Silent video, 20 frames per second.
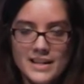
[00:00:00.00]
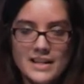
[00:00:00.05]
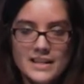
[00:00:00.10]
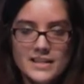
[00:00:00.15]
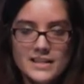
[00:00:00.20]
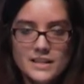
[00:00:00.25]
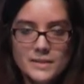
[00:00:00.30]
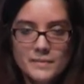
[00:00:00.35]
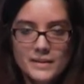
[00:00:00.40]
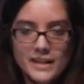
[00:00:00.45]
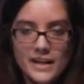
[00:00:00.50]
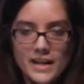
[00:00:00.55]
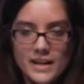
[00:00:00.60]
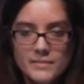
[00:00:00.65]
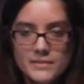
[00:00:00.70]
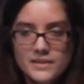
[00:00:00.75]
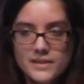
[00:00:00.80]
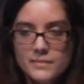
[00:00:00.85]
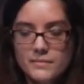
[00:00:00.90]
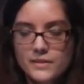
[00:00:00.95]
this
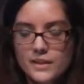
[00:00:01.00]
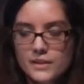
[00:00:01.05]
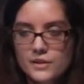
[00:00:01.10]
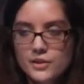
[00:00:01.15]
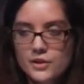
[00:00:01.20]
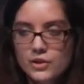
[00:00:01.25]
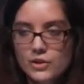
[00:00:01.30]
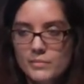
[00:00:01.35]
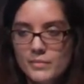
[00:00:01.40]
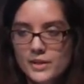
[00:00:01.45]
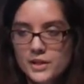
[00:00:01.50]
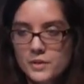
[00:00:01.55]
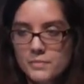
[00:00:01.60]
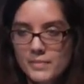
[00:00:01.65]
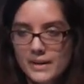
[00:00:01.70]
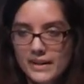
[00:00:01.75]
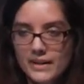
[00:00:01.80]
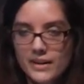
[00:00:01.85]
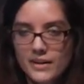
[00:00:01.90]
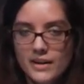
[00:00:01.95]
became something so much
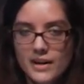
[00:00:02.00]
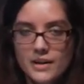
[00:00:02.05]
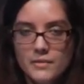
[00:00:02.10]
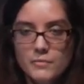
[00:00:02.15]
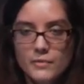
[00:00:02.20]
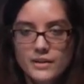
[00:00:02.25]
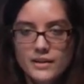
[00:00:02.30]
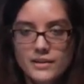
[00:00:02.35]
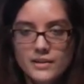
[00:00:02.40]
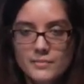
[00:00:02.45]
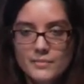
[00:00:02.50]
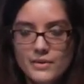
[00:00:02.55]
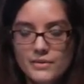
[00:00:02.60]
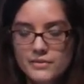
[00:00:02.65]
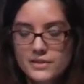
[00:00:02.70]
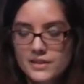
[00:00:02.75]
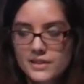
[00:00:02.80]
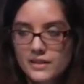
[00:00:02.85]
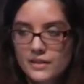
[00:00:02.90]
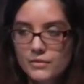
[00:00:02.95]
bigger and one of the
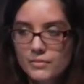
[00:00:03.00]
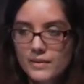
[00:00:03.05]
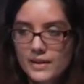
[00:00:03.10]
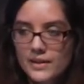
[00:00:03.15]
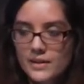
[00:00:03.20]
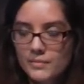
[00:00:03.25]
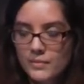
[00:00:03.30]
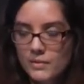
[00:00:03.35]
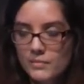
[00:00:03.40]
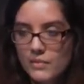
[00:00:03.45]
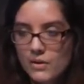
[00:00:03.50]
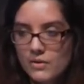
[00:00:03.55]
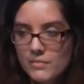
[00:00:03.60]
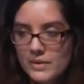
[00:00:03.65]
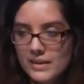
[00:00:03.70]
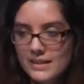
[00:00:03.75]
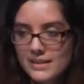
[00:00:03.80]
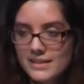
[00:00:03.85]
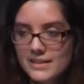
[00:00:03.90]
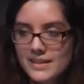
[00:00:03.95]
most incredible
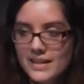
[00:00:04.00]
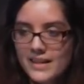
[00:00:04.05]
moments